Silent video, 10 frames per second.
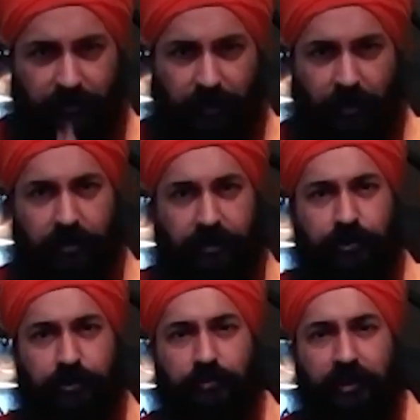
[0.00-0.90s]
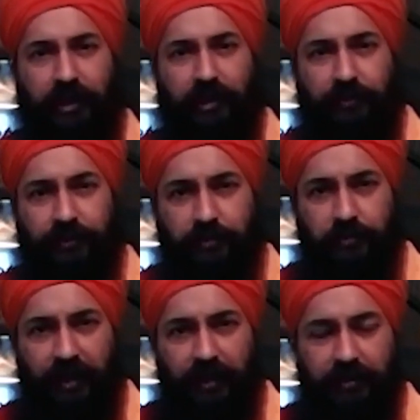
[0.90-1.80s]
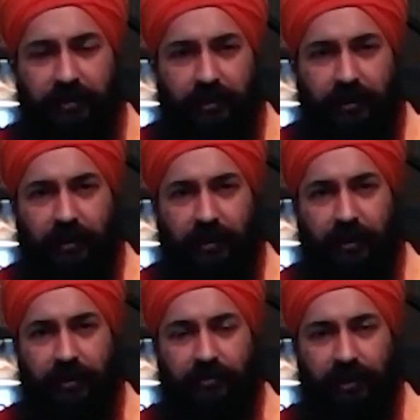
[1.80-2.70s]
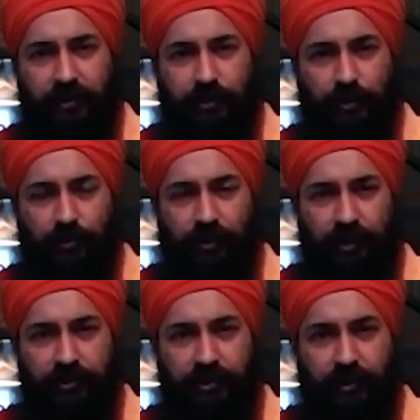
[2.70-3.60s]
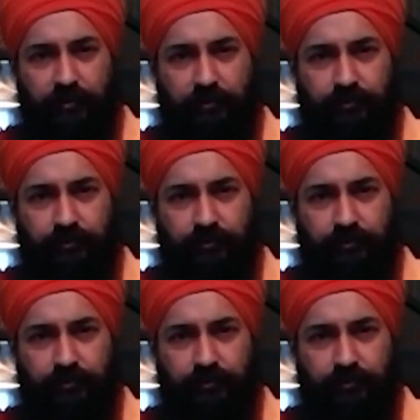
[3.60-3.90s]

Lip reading: we call the Shushmana or your spine, and very slowly exhale.